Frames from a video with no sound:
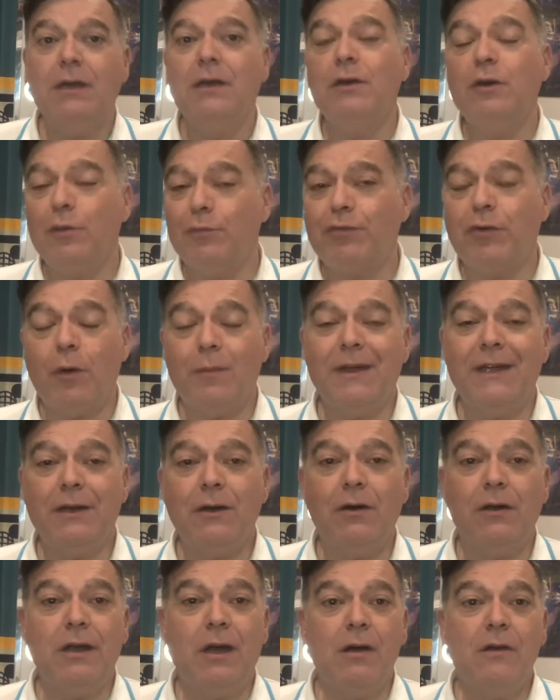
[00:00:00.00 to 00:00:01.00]
you'll probably
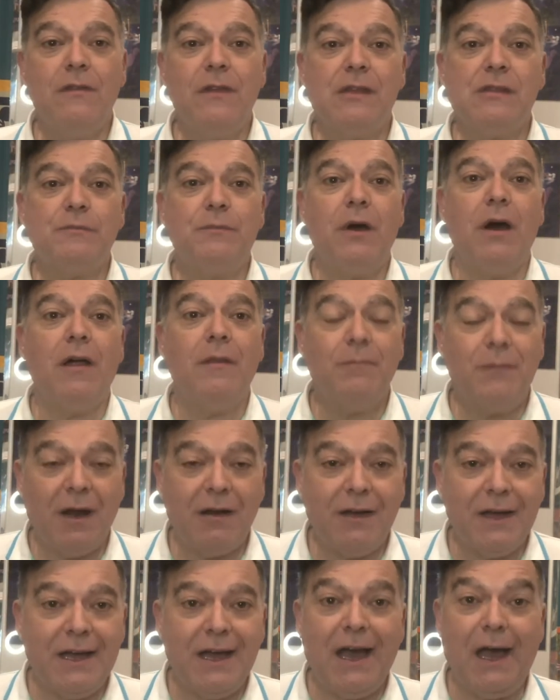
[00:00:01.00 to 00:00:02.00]
not know this, but
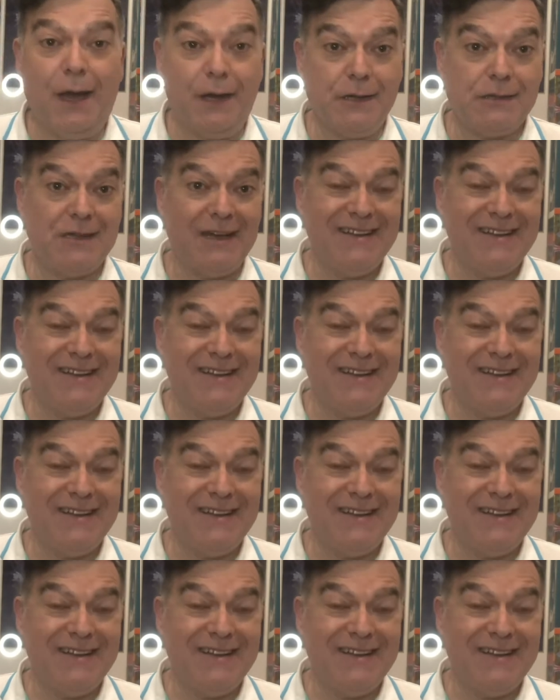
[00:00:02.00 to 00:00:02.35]
America has